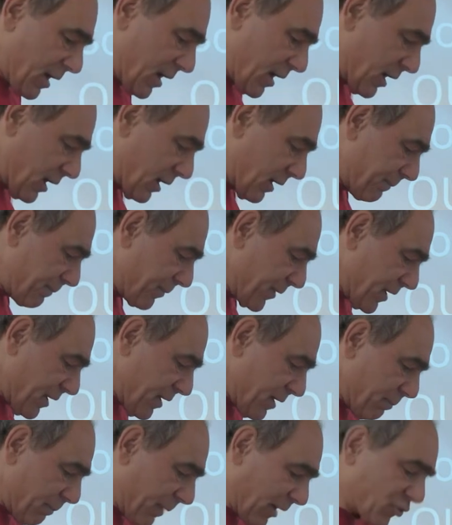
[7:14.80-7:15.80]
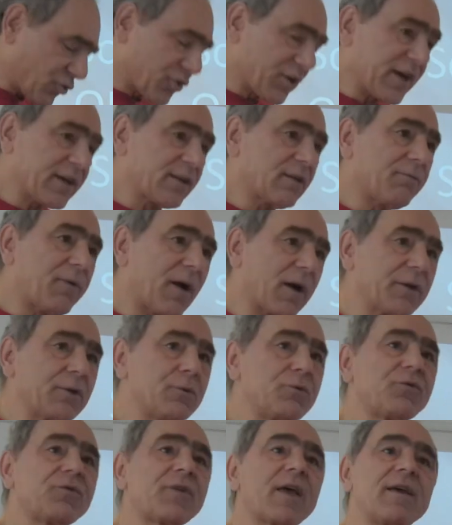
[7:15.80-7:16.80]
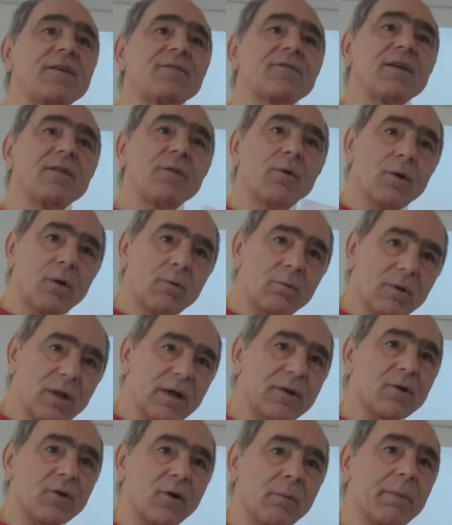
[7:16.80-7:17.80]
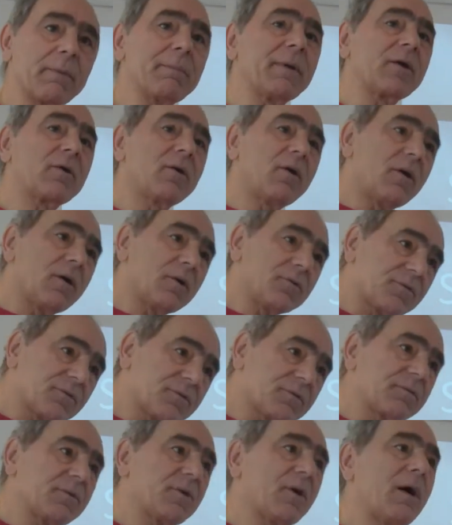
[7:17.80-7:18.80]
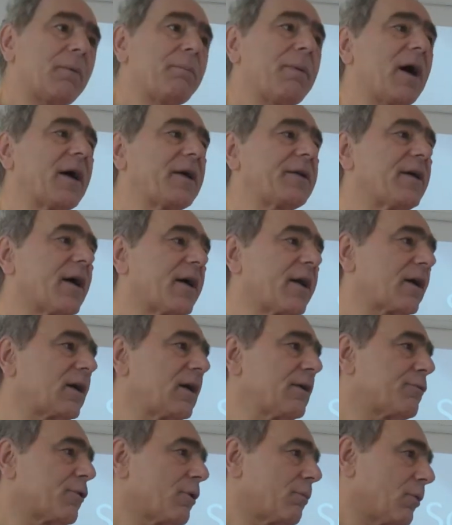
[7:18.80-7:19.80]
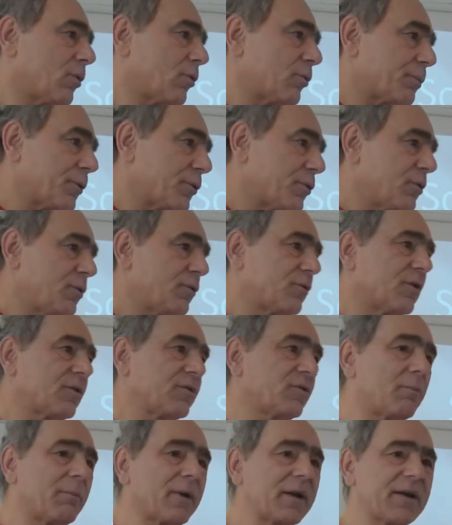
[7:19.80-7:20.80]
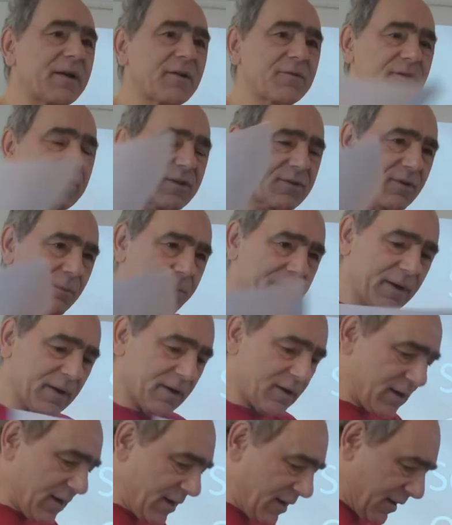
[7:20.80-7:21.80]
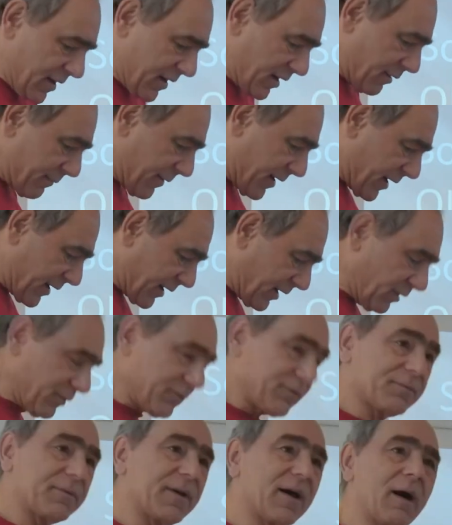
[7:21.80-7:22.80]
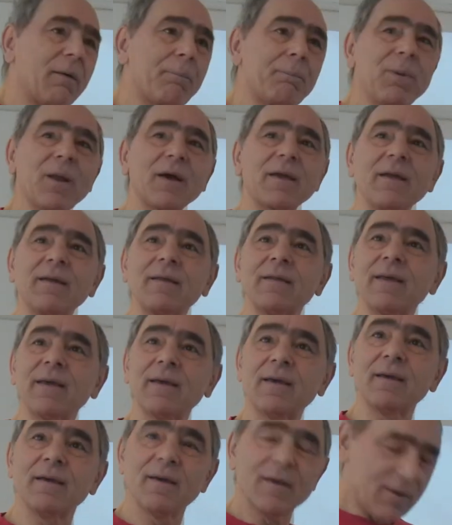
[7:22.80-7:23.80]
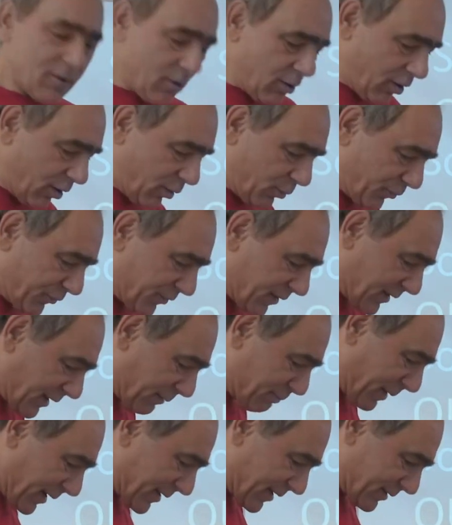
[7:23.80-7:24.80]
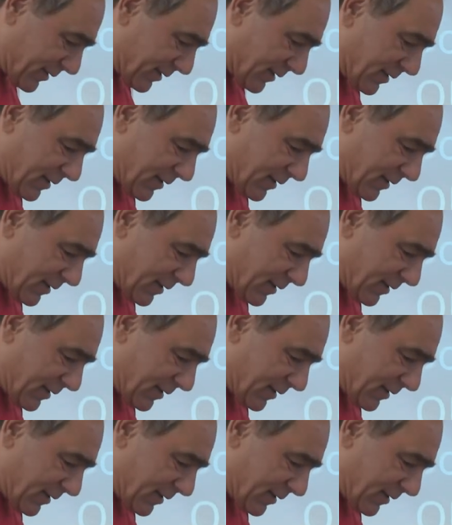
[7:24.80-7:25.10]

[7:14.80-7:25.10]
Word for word: Um, much greater value stays in the local economy, because you are buying directly from local producers, the money doesn't disappear anywhere else, we are plugging the holes in that bucket.